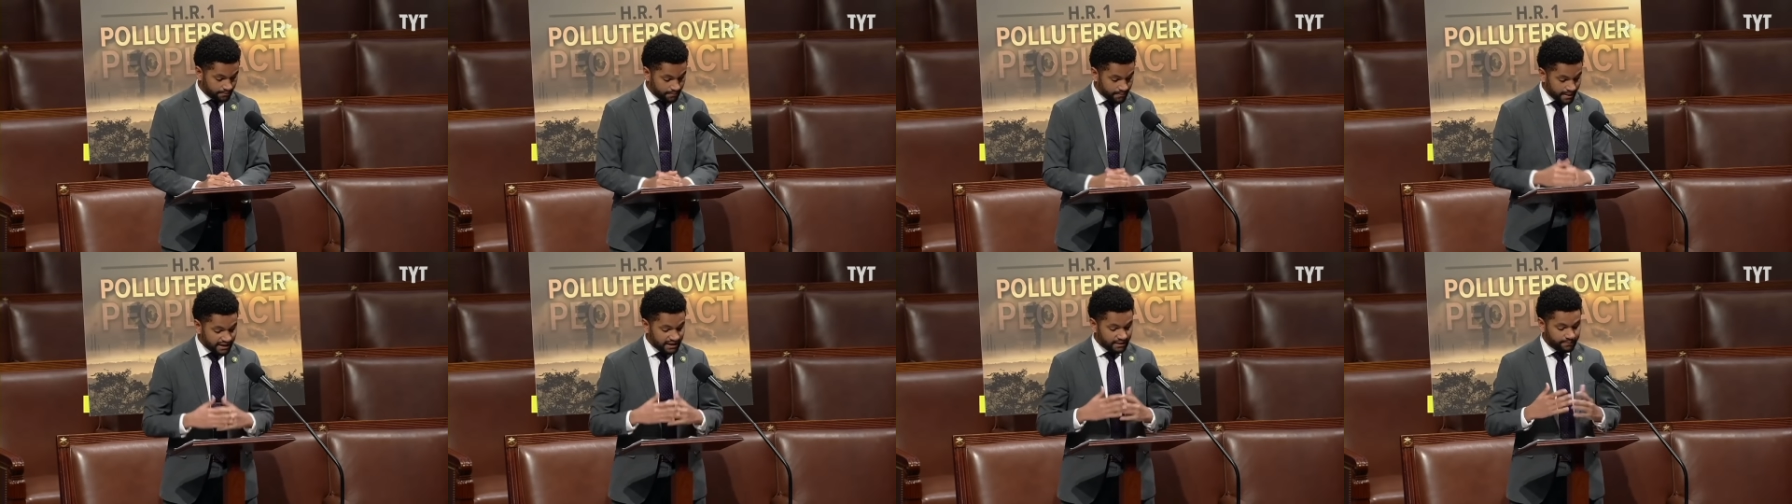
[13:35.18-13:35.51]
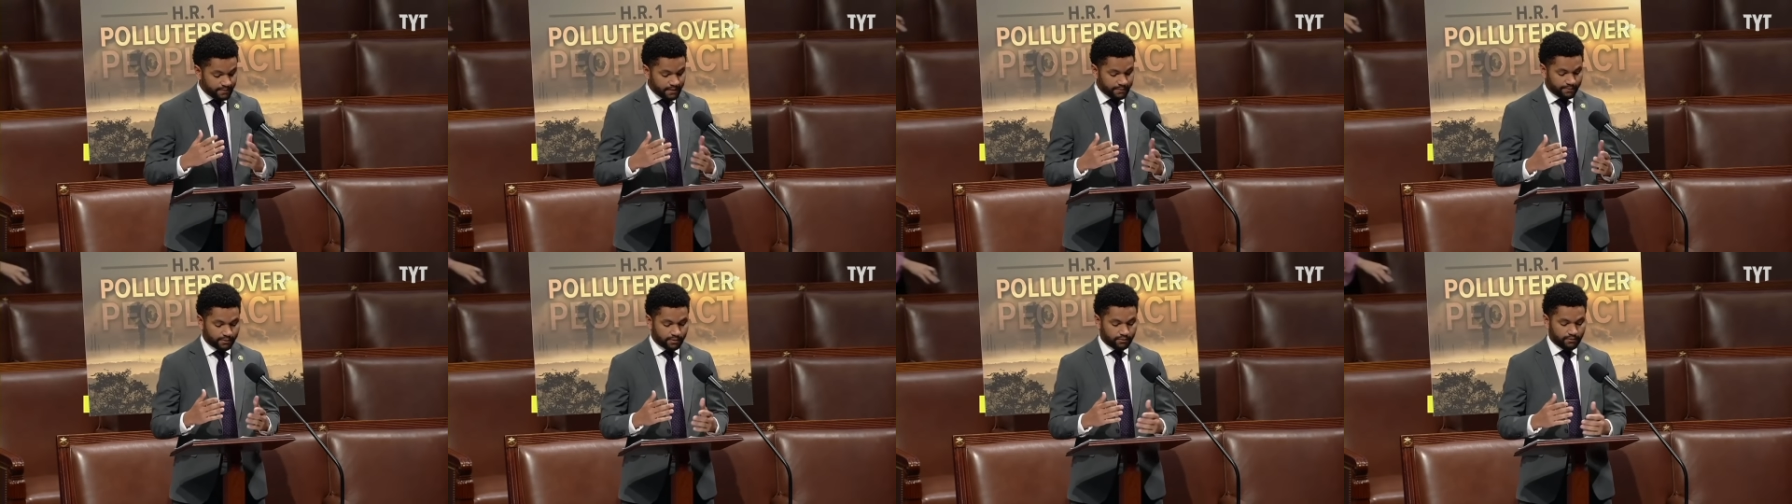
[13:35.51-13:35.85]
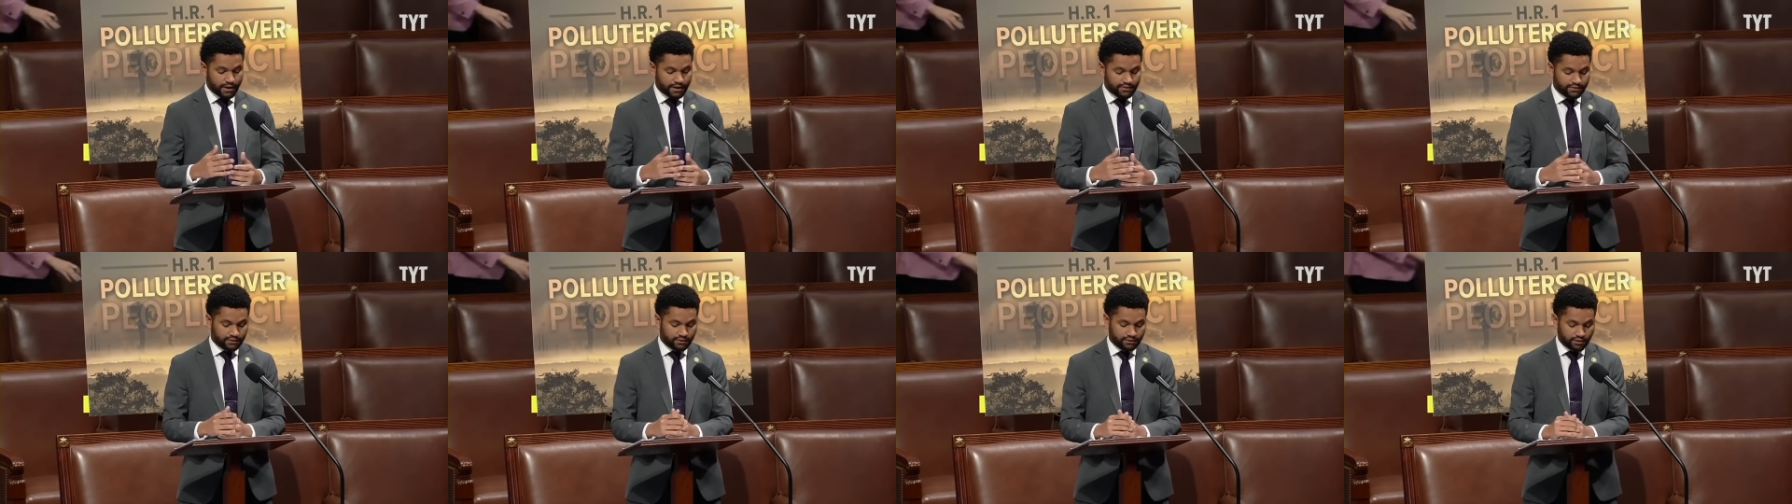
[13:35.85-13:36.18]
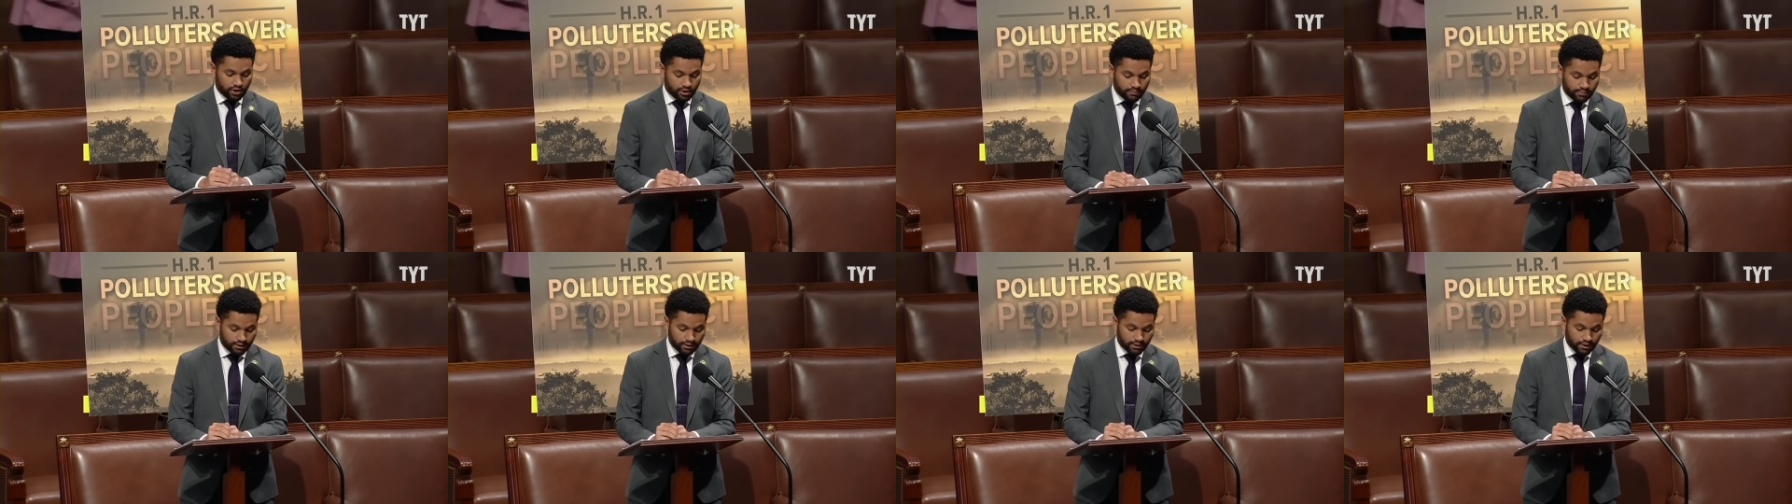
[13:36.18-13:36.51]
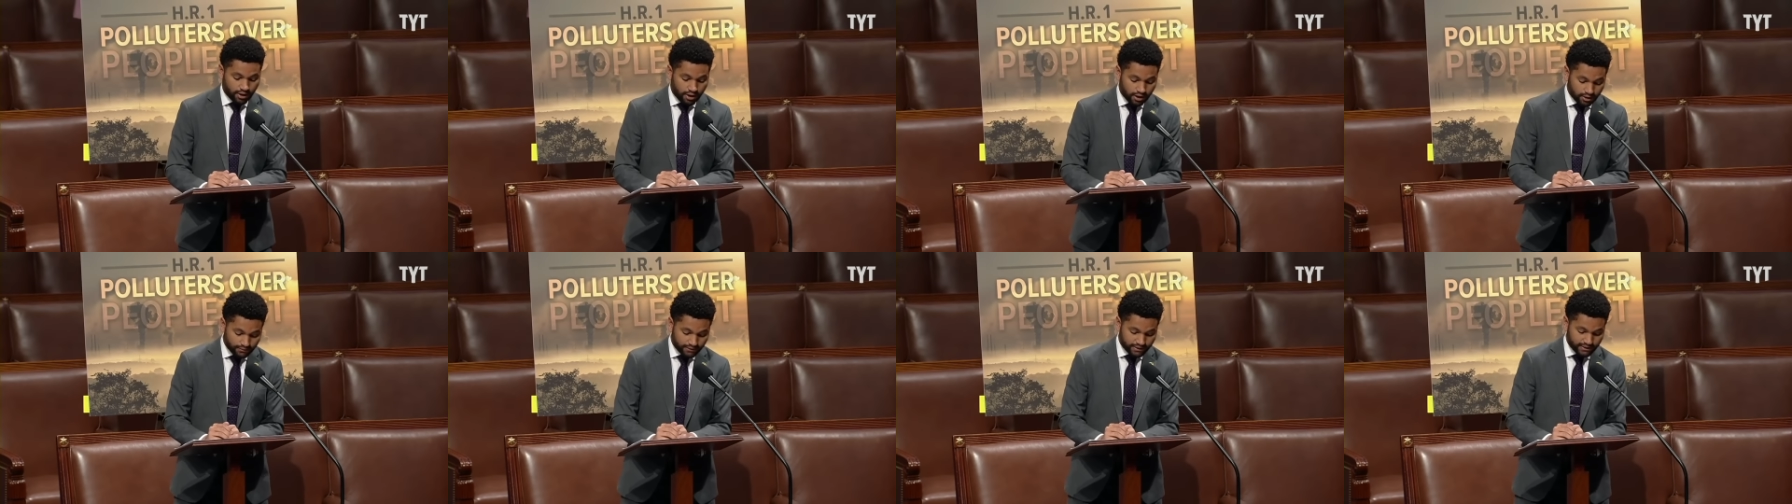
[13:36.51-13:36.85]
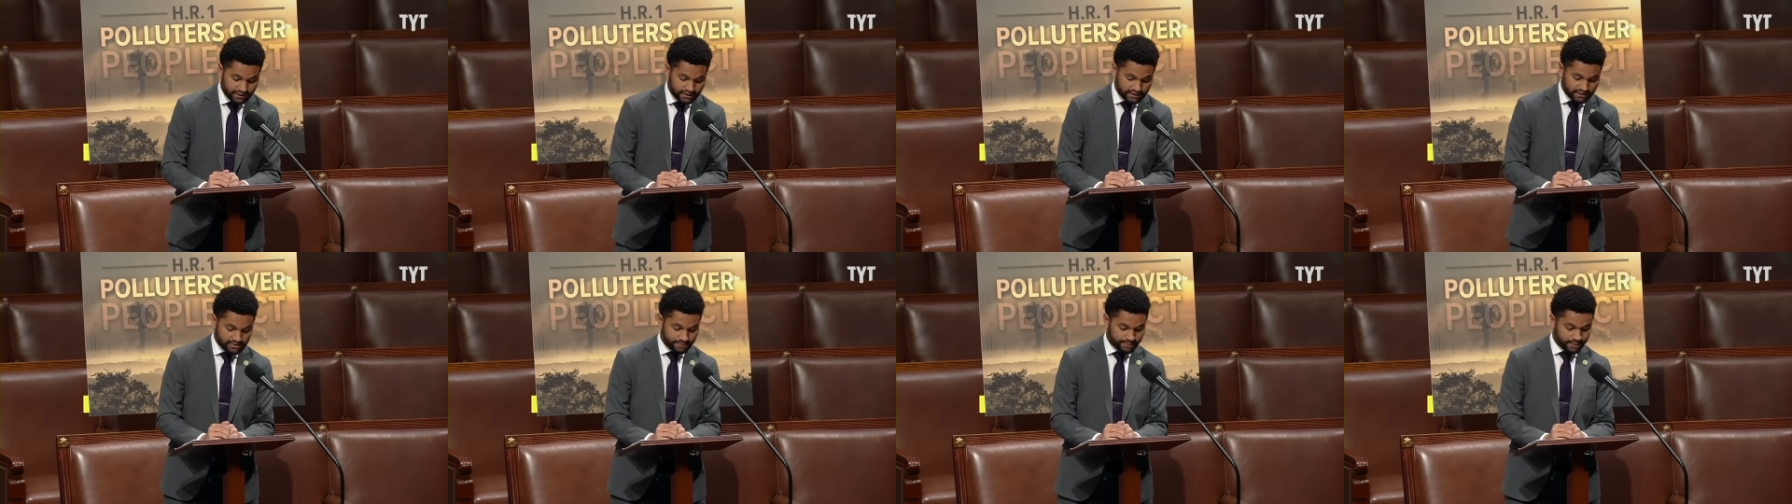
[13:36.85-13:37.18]
Many people around the globe are
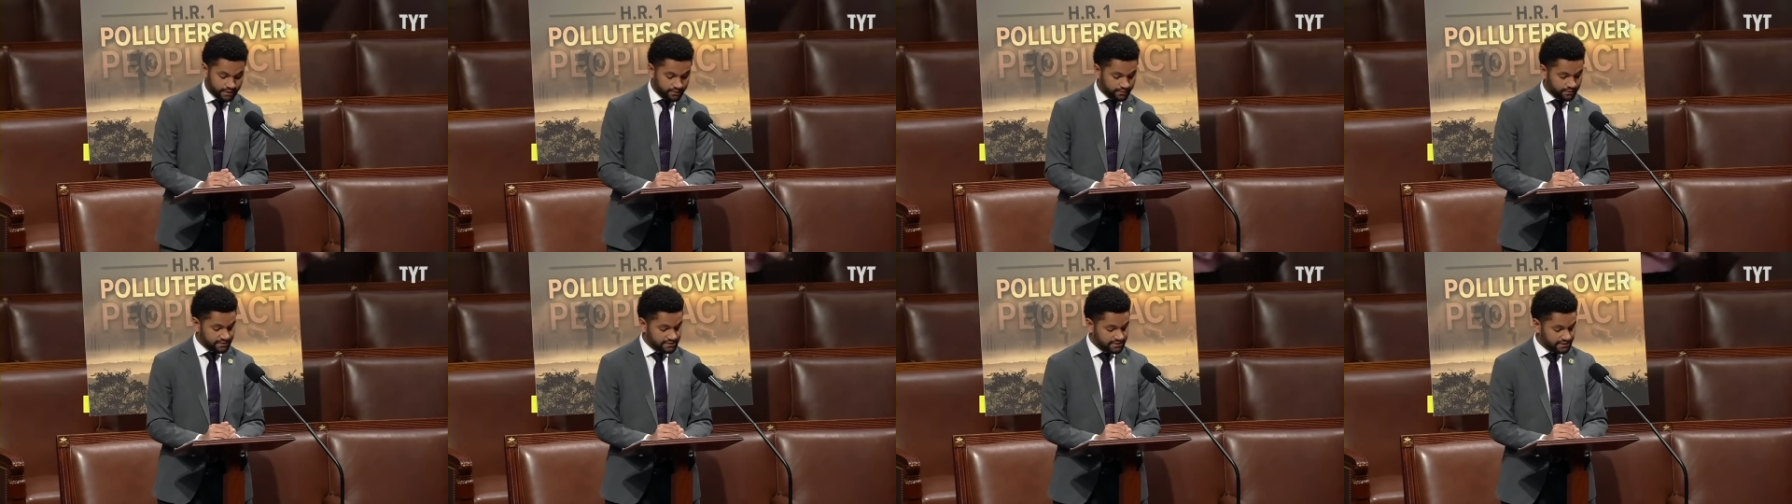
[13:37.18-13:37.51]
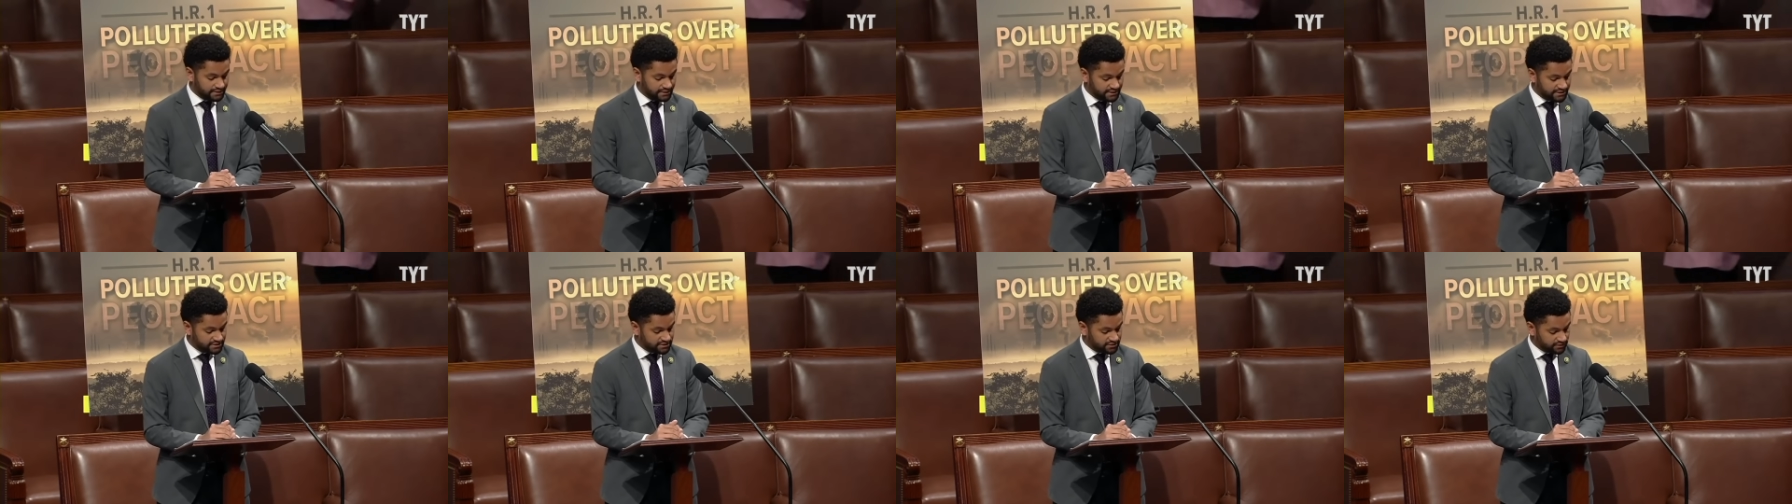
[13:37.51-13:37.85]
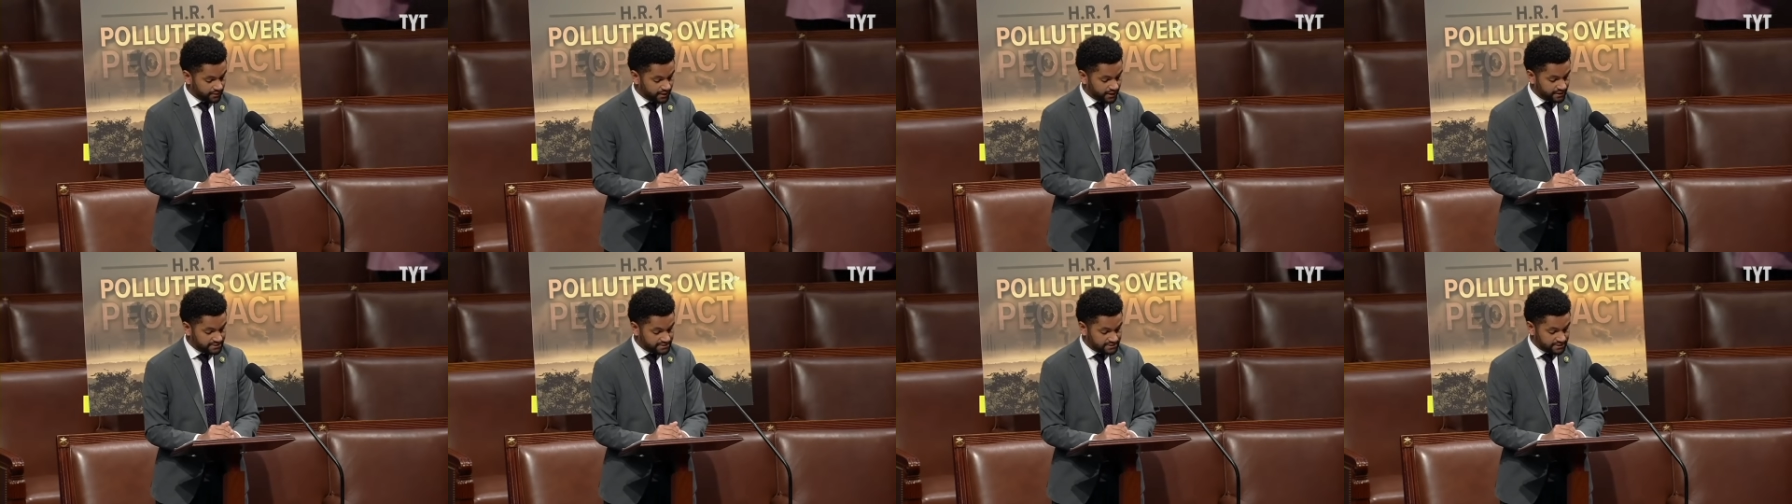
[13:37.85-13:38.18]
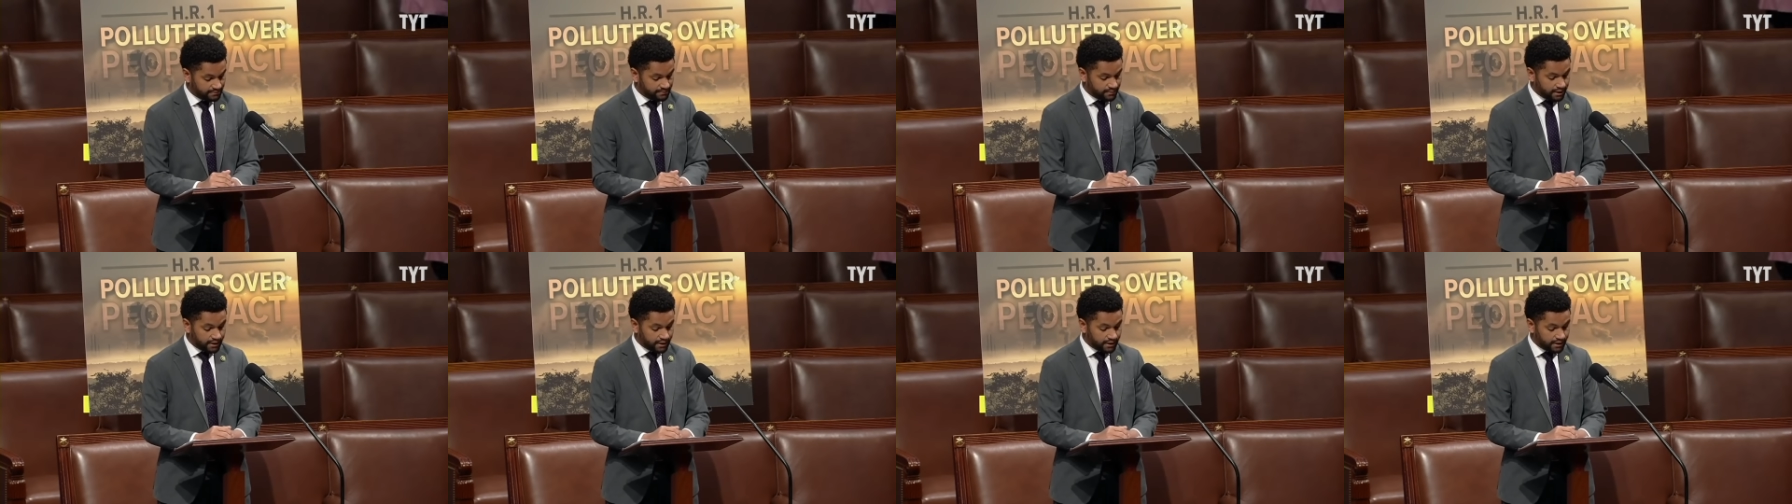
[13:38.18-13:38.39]
already experiencing these threats.